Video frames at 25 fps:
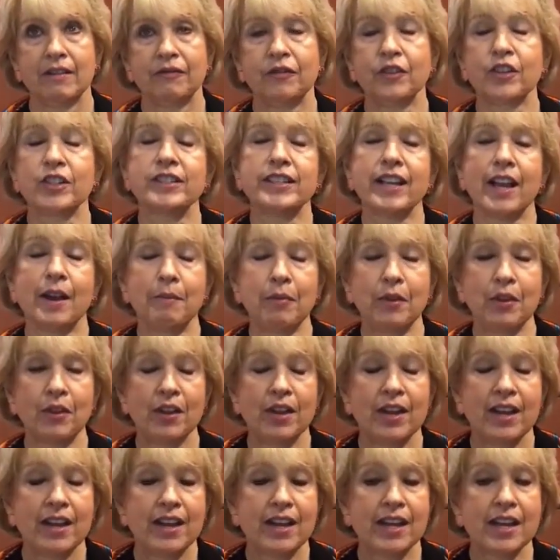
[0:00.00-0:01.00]
for
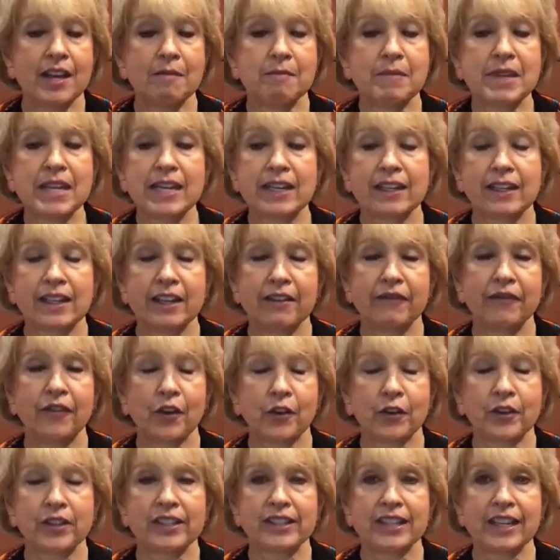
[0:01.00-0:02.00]
example, immediately
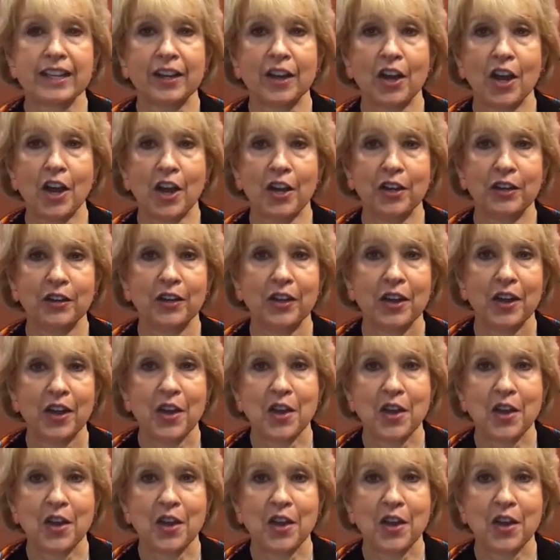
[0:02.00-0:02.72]
focusing on